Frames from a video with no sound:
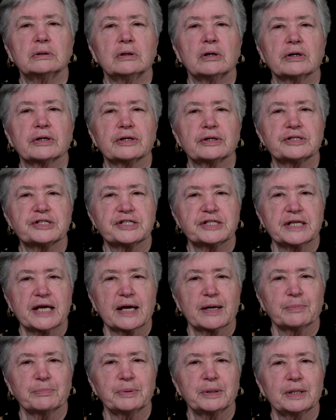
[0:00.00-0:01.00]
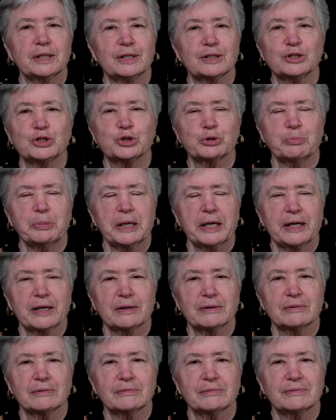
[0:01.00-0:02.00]
on a stamp in
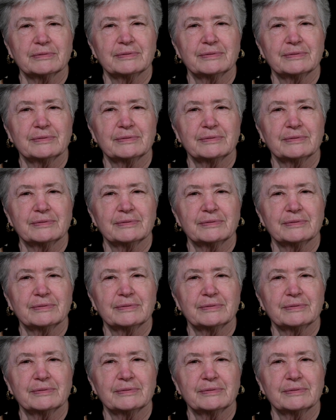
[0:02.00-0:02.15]
Japan.